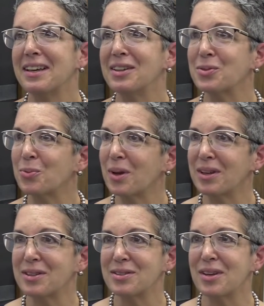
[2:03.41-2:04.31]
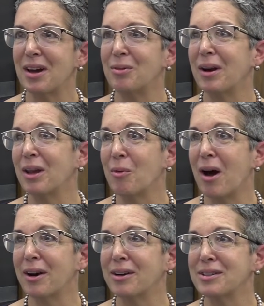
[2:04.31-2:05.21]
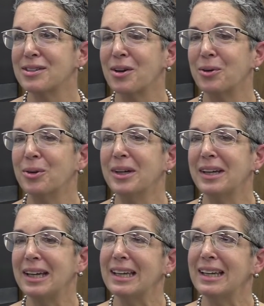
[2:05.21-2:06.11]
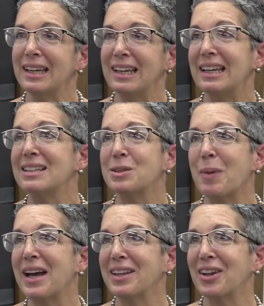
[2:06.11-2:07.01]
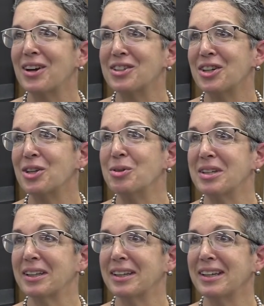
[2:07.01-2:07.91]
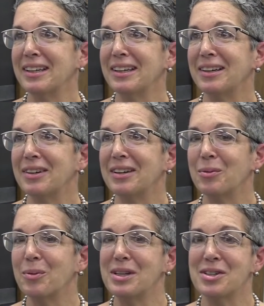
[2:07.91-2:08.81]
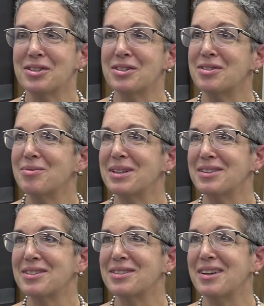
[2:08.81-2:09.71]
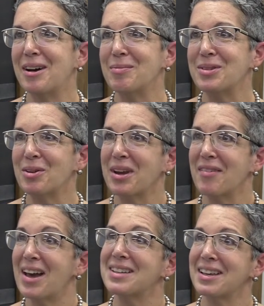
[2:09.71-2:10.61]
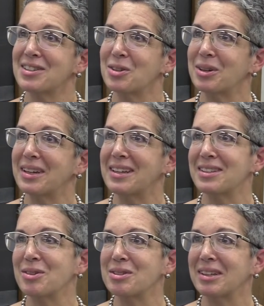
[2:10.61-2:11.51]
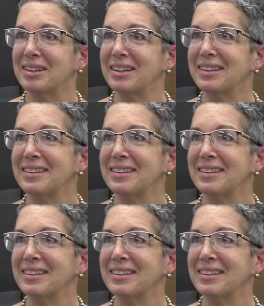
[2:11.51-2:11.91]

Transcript: as running water. So it is, by and large, a utility. We just don't have access to it as a utility.